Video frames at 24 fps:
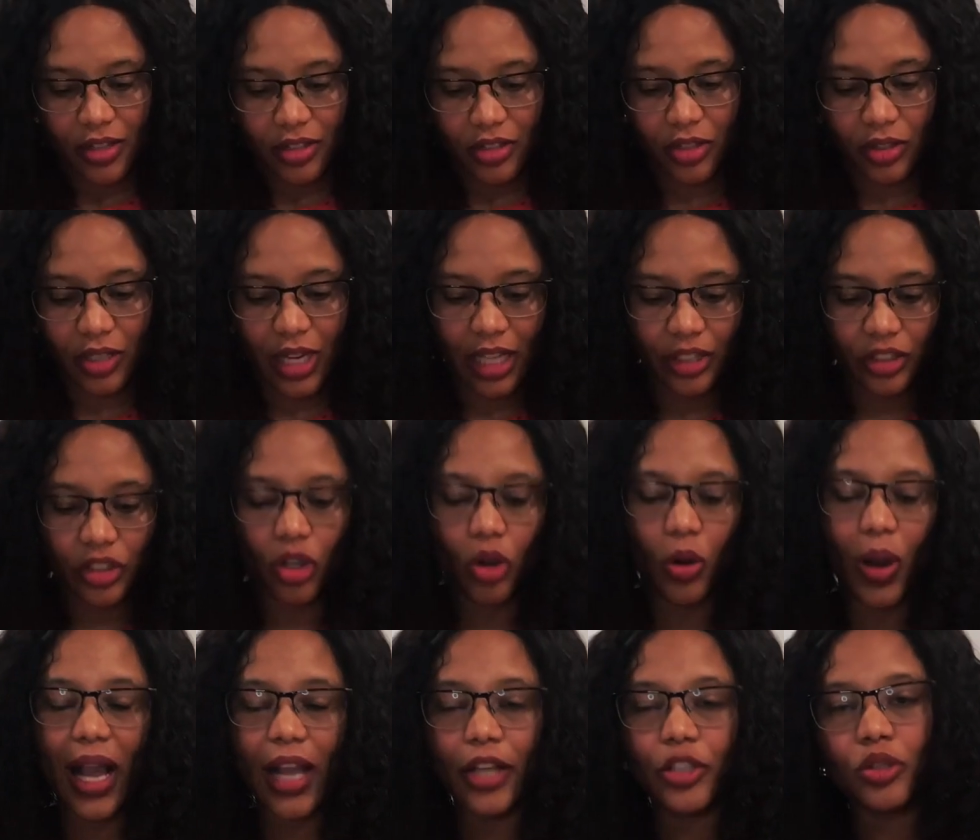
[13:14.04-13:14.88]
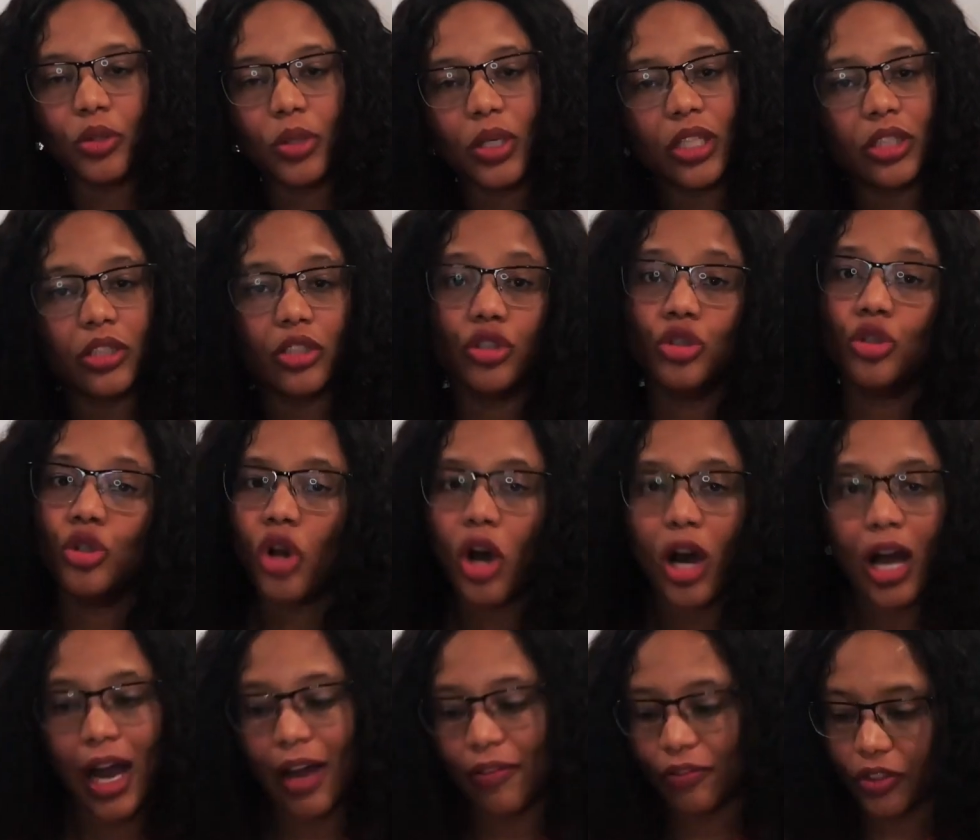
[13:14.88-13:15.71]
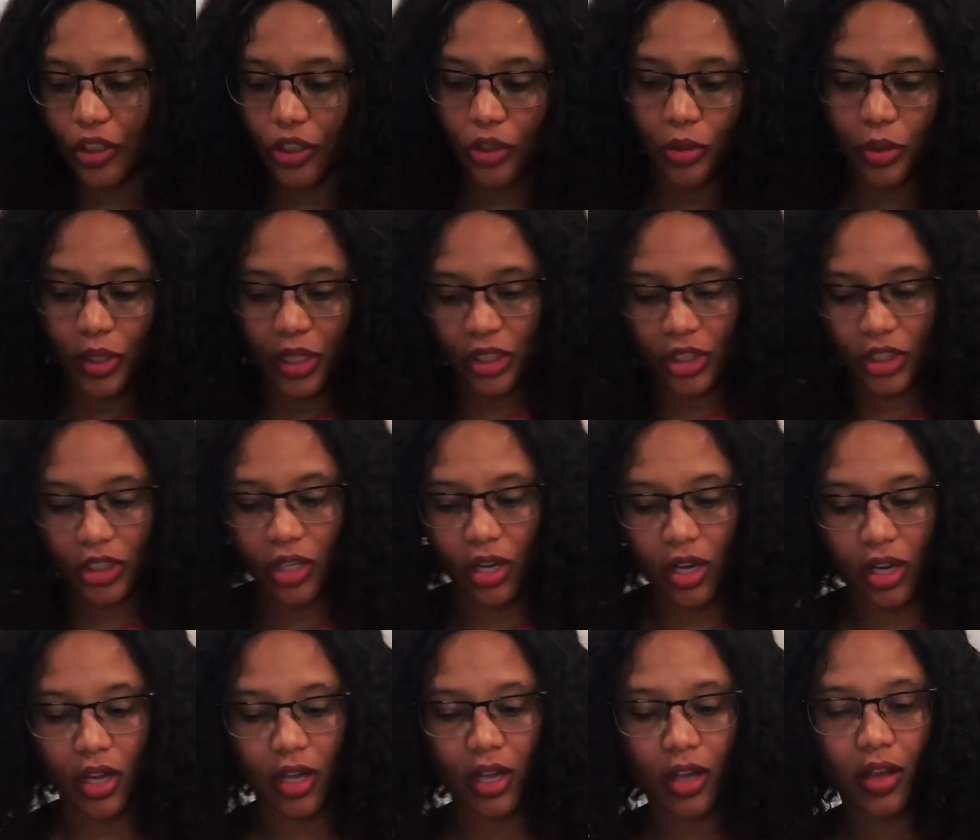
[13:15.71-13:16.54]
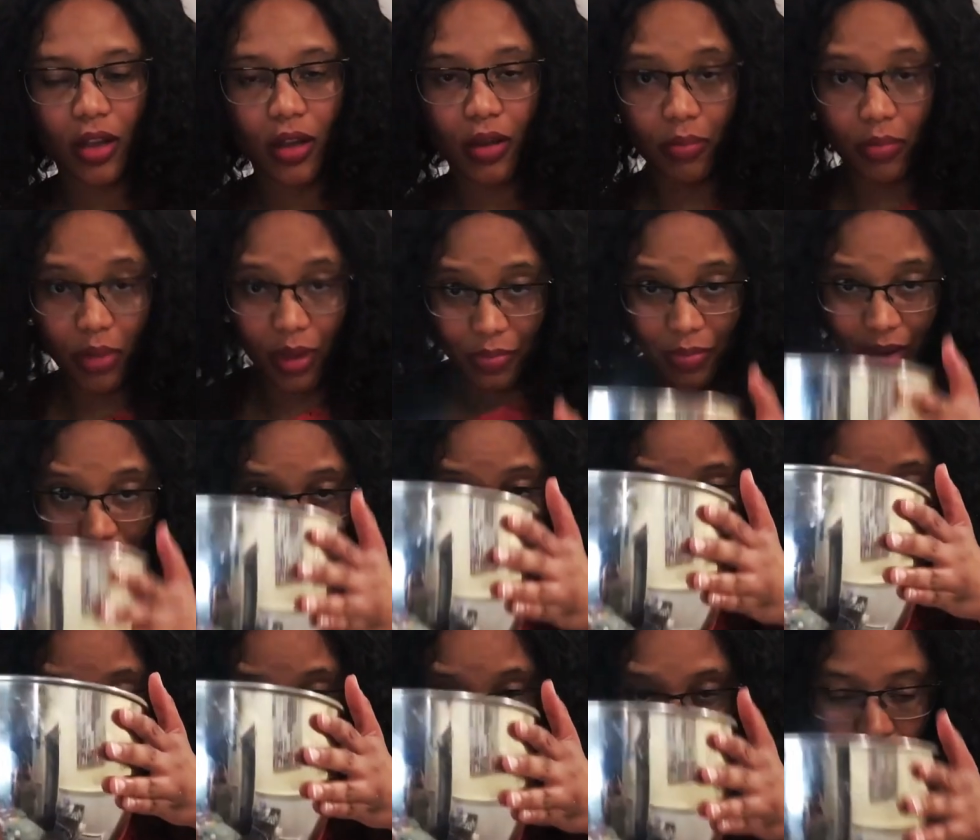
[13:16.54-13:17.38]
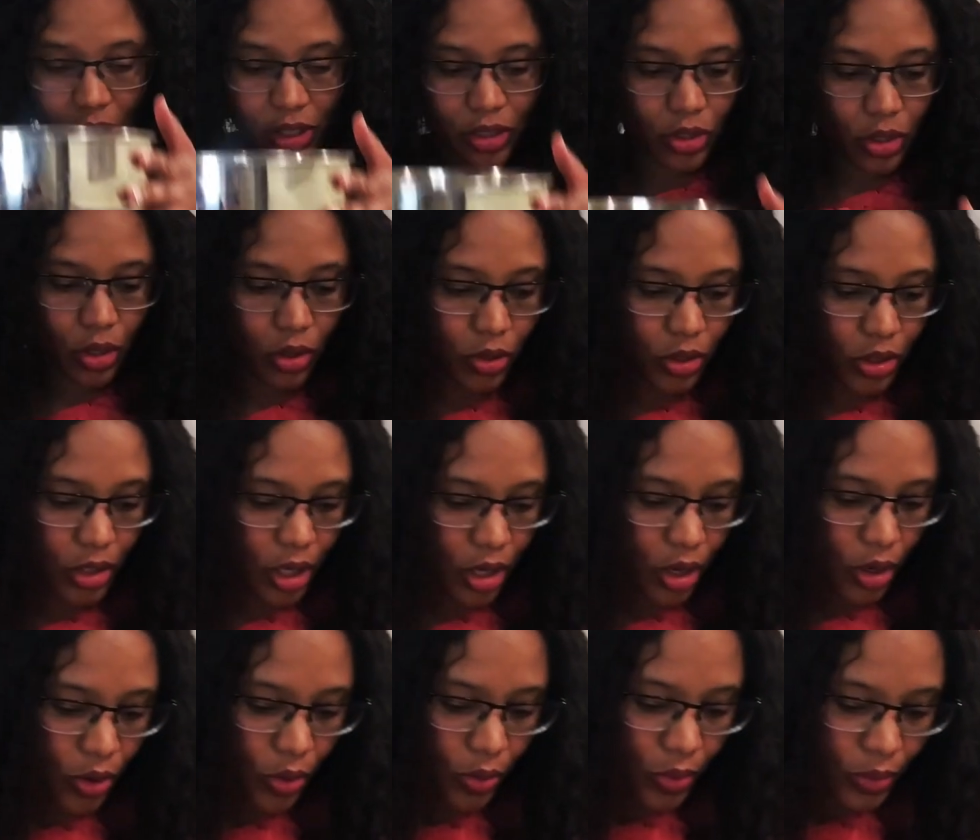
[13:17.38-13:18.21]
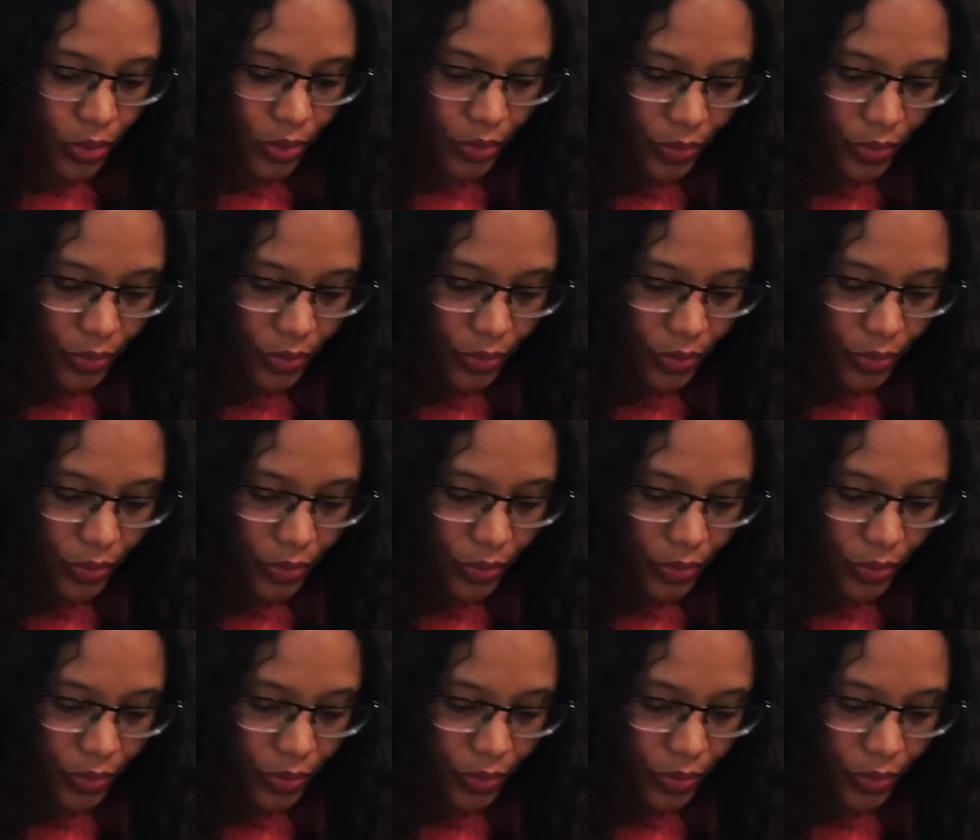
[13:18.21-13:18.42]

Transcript: So that's how I do it. You don't have to do it so, but I'm not going to it out now.